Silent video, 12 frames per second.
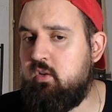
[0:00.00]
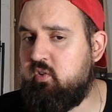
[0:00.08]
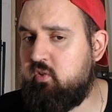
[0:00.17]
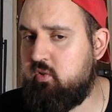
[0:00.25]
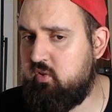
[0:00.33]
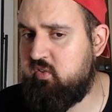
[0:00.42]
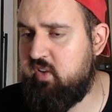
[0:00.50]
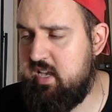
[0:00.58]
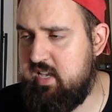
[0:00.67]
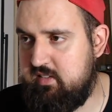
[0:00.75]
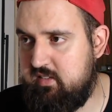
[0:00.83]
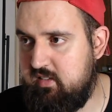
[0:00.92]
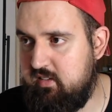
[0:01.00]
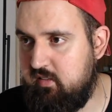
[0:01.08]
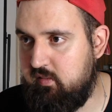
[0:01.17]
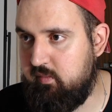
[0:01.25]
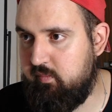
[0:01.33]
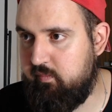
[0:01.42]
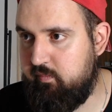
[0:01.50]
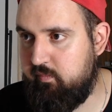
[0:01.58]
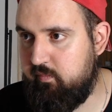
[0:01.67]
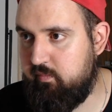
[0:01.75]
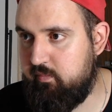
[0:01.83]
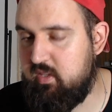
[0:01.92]
societies
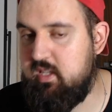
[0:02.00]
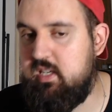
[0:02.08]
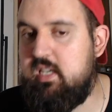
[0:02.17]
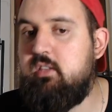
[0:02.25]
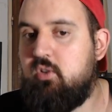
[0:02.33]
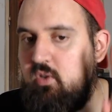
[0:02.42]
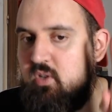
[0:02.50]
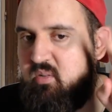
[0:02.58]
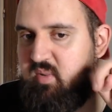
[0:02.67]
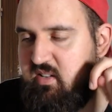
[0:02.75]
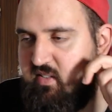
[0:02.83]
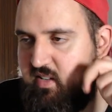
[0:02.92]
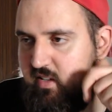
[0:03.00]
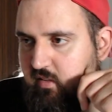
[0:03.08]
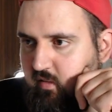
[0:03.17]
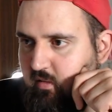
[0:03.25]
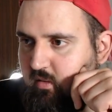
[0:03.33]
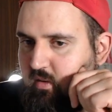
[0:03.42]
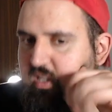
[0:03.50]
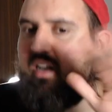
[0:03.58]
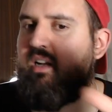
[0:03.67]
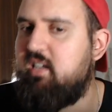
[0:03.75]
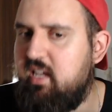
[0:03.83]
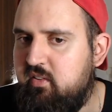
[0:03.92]
in the noble sense.
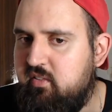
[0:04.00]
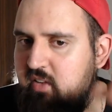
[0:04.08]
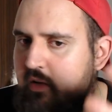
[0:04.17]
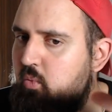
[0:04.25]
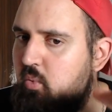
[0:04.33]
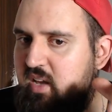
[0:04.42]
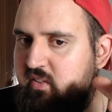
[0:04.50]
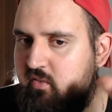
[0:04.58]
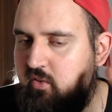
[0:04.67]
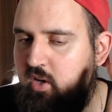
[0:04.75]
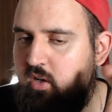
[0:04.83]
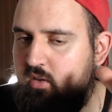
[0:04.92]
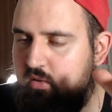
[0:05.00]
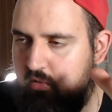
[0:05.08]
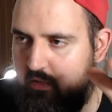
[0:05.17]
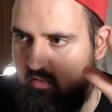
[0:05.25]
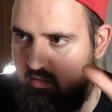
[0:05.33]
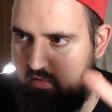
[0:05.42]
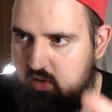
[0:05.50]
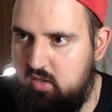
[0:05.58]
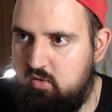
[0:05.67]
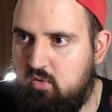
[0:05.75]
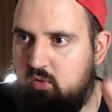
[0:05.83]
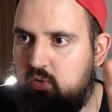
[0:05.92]
Here, let us say Western
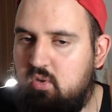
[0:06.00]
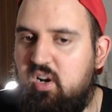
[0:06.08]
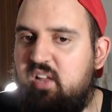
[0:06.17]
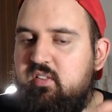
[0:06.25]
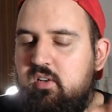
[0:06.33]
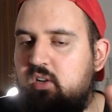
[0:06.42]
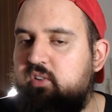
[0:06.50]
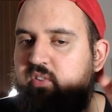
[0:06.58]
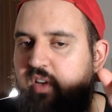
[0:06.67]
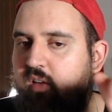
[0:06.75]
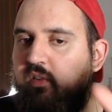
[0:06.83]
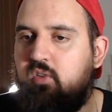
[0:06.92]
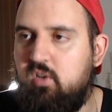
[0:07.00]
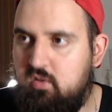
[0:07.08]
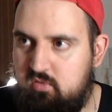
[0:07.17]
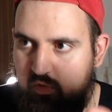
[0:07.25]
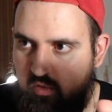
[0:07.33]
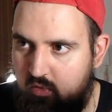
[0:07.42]
in the classical sense of